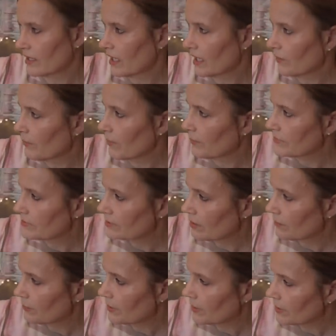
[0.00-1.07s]
I can't remember. It's
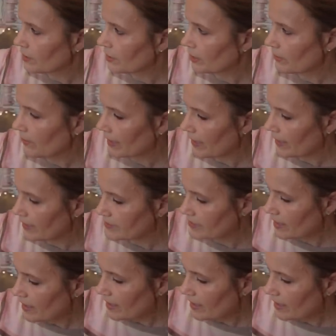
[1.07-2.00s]
completely gone out of my head.